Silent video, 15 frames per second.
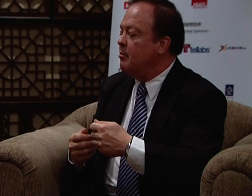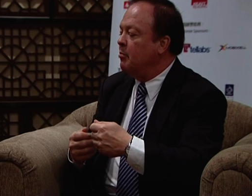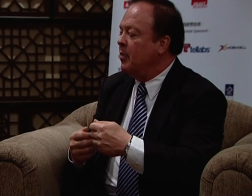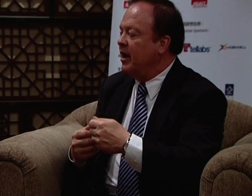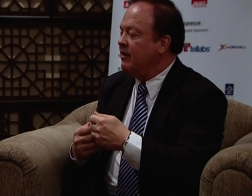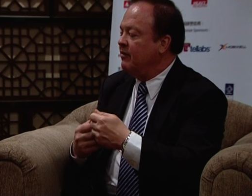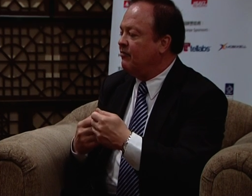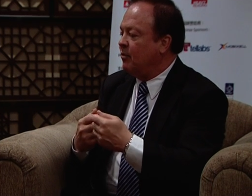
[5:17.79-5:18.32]

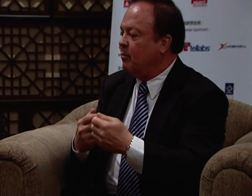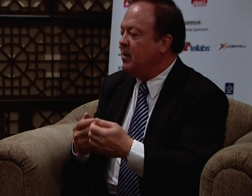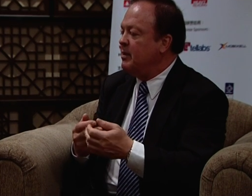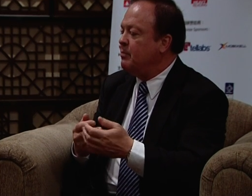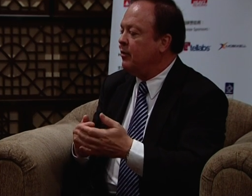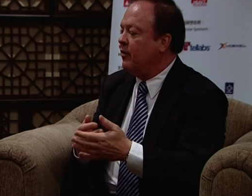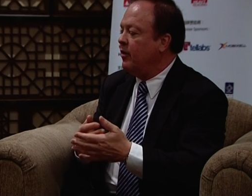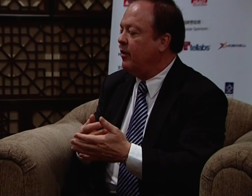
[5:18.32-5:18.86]
but for
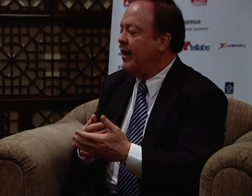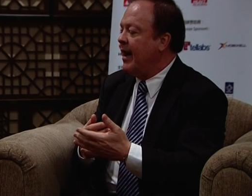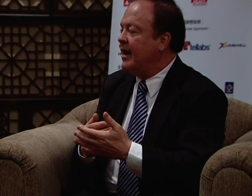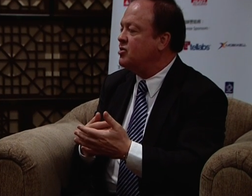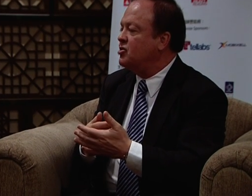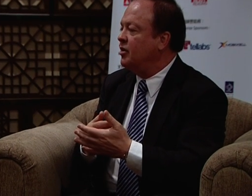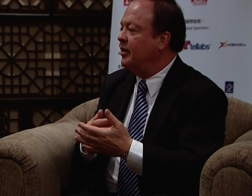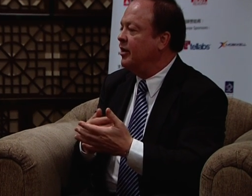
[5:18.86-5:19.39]
people that are
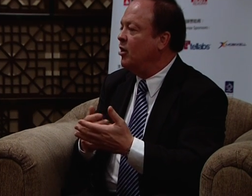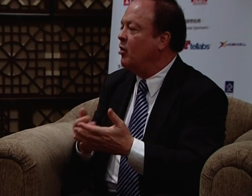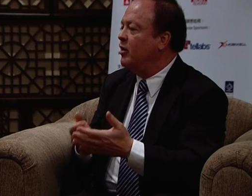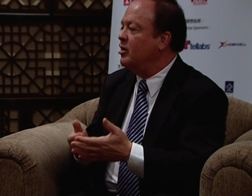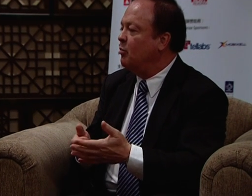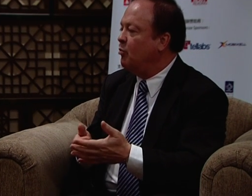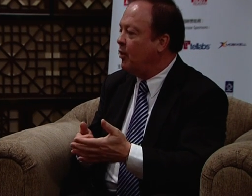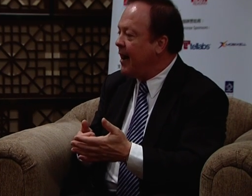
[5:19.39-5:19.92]
actually going
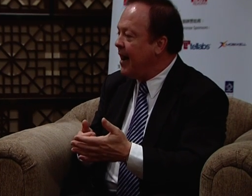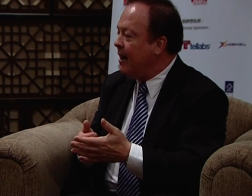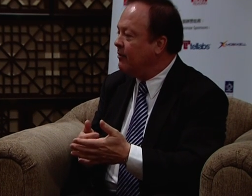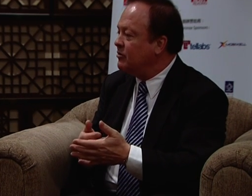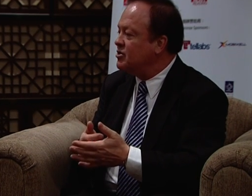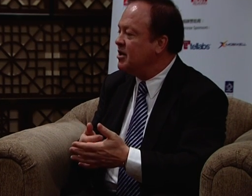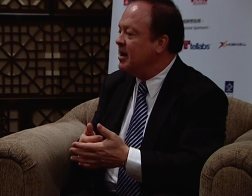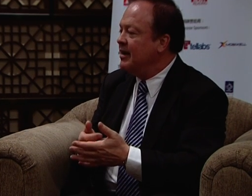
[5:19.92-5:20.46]
to
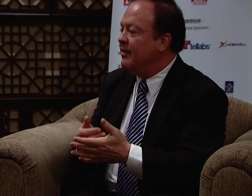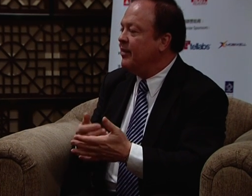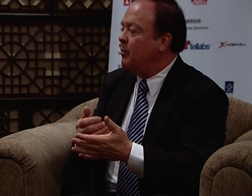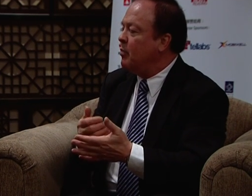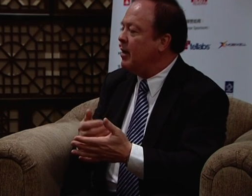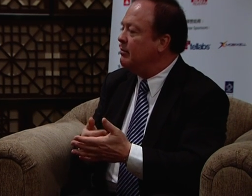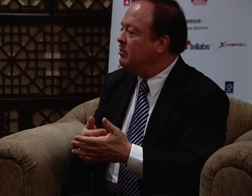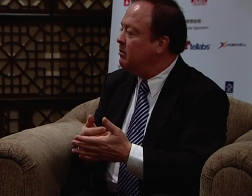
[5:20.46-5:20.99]
browse, they're
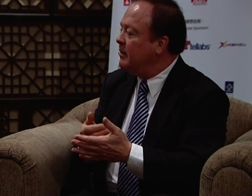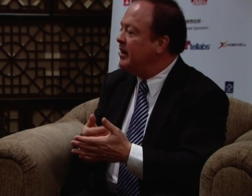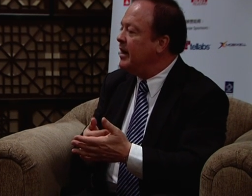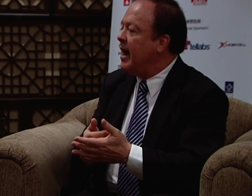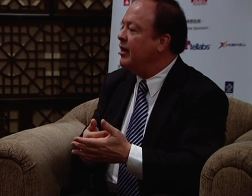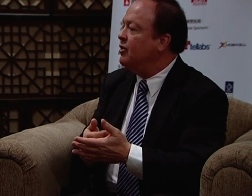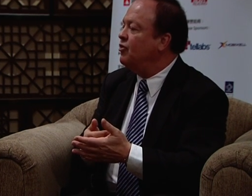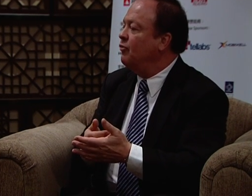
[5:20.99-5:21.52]
probably
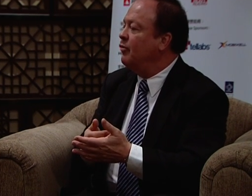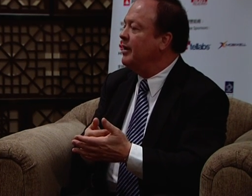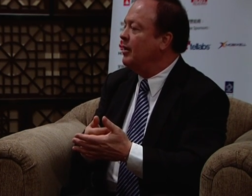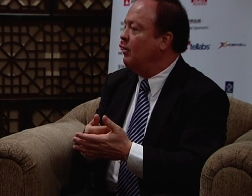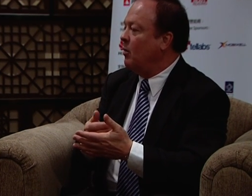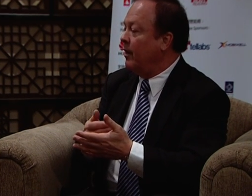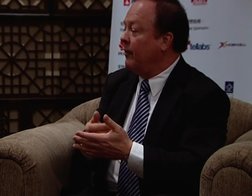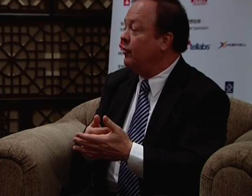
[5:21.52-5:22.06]
not doing
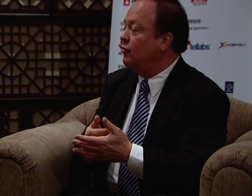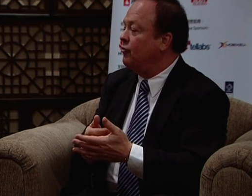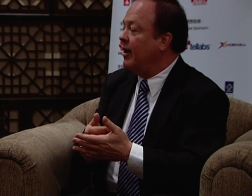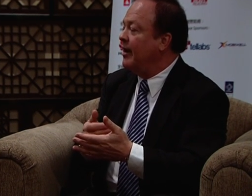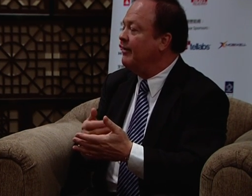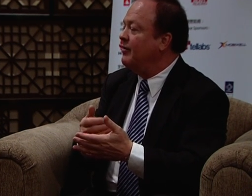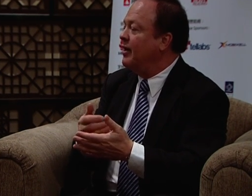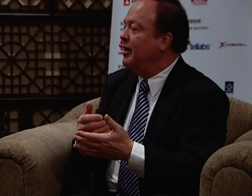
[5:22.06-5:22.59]
it while they're
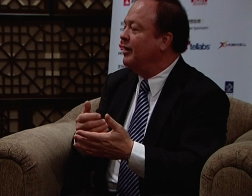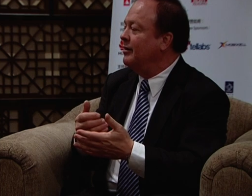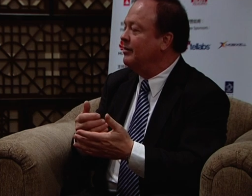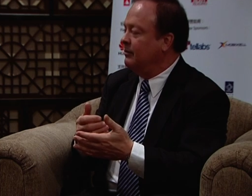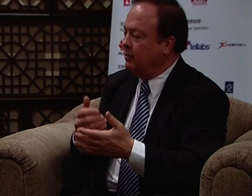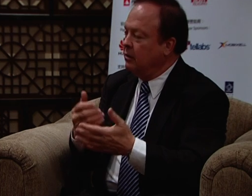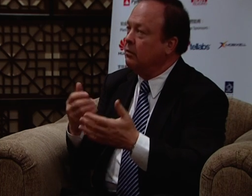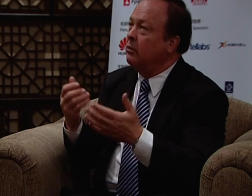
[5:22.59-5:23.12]
driving,
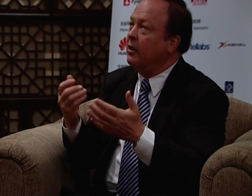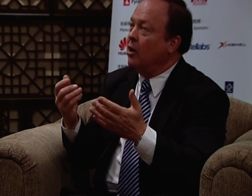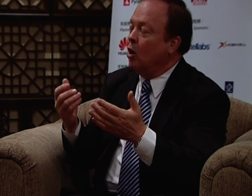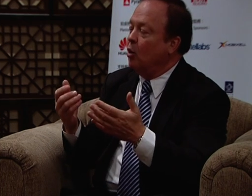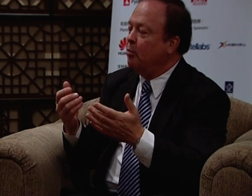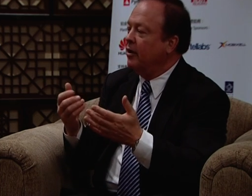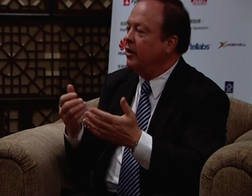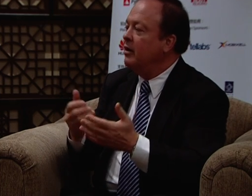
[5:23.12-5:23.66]
we hope,